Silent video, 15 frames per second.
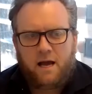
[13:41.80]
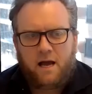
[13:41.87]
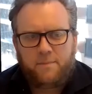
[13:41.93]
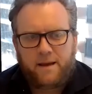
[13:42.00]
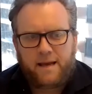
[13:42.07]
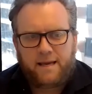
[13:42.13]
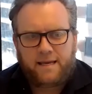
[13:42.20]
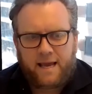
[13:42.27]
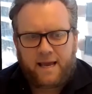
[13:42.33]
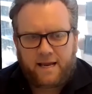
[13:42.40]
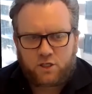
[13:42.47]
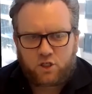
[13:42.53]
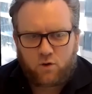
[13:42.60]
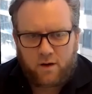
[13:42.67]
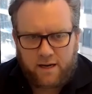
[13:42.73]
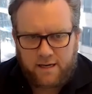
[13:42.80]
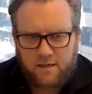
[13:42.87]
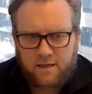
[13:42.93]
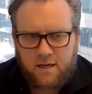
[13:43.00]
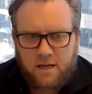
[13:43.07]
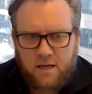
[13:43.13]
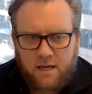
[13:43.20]
RBA cash rate
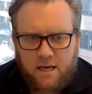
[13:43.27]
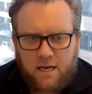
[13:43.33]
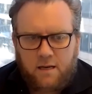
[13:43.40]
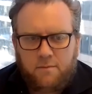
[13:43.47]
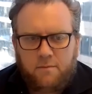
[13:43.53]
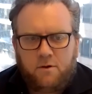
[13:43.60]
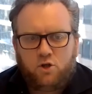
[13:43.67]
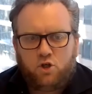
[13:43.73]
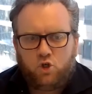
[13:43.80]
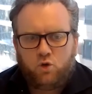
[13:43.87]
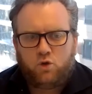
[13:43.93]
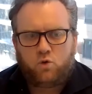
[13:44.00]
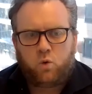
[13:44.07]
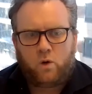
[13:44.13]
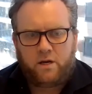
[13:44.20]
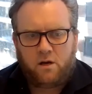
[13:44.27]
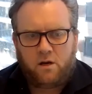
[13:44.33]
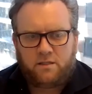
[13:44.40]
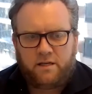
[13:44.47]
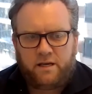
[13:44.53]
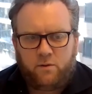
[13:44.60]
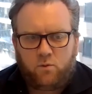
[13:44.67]
in June
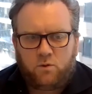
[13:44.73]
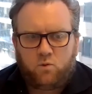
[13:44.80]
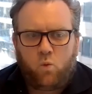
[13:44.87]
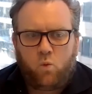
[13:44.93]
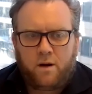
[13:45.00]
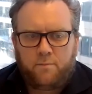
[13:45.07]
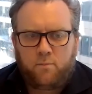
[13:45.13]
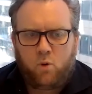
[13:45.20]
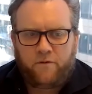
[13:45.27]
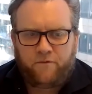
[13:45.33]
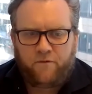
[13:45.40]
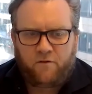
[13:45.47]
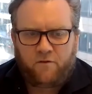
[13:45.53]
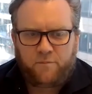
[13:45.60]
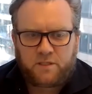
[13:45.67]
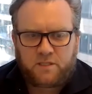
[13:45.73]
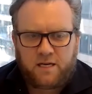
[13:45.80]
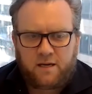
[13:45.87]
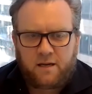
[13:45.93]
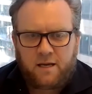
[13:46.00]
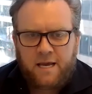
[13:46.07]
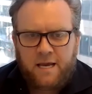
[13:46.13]
2019 was
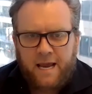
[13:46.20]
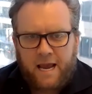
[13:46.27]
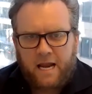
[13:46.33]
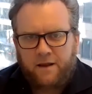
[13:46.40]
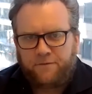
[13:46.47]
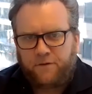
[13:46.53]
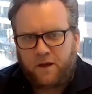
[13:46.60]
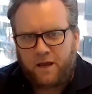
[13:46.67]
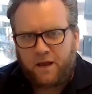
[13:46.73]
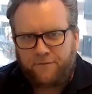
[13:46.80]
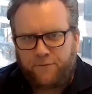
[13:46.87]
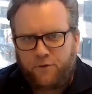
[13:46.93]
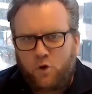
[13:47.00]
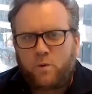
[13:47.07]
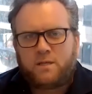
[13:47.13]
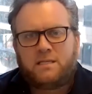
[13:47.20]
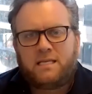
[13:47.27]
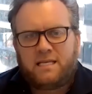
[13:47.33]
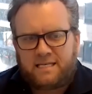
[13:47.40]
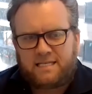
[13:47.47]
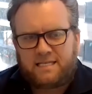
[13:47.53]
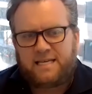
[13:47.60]
1.5%. And if viewers
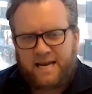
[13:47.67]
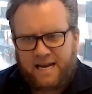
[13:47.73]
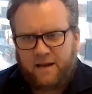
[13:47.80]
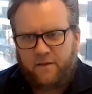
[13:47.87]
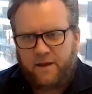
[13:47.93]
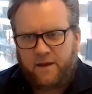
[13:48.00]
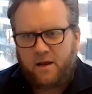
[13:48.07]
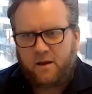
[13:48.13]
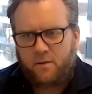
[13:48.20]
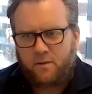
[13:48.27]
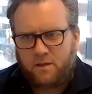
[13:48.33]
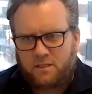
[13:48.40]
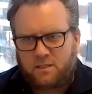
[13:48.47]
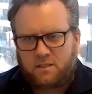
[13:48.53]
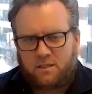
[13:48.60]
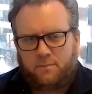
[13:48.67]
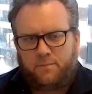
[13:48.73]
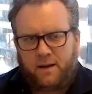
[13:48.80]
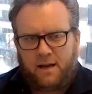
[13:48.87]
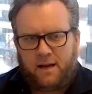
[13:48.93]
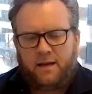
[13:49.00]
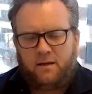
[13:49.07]
listen to anything, this is the
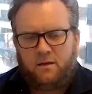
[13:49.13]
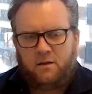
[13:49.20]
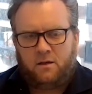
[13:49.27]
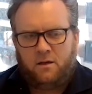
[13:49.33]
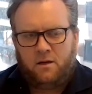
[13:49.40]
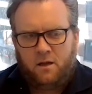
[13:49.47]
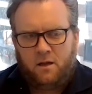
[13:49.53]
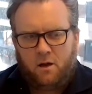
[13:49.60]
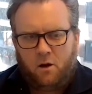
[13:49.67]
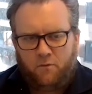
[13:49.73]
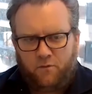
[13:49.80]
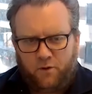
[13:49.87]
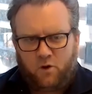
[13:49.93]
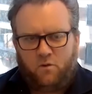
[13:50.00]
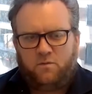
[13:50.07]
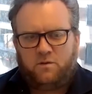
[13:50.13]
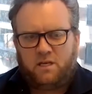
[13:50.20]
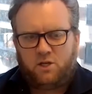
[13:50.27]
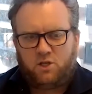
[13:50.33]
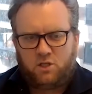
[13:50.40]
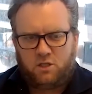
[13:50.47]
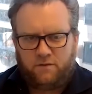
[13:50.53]
part of the
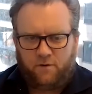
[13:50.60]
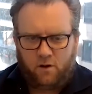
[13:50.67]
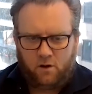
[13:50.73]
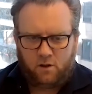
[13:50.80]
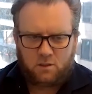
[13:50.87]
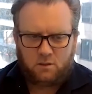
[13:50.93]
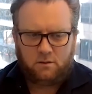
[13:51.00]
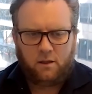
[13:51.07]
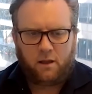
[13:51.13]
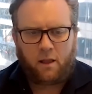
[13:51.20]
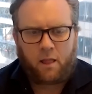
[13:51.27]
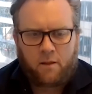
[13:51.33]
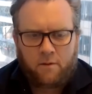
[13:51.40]
conversation to focus on.